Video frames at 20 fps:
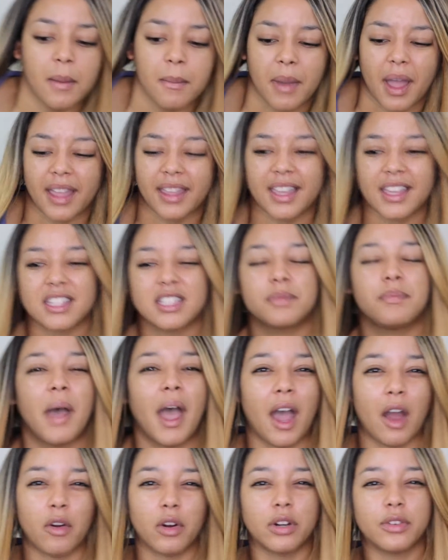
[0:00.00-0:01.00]
I guess,
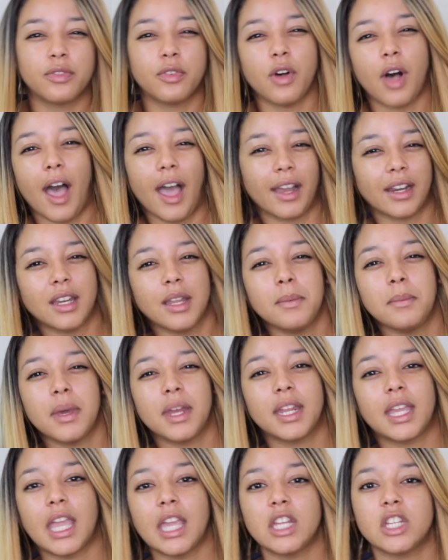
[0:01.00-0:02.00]
powerful acne
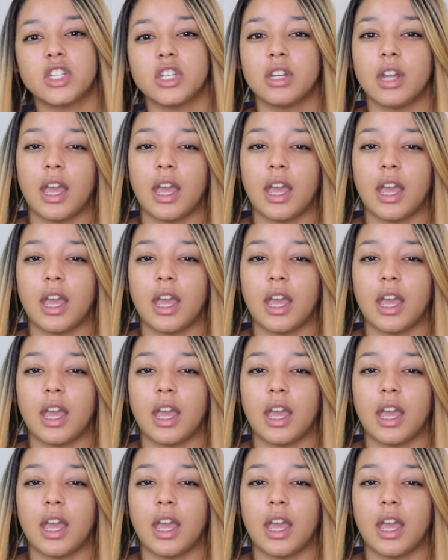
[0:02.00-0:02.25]
medication,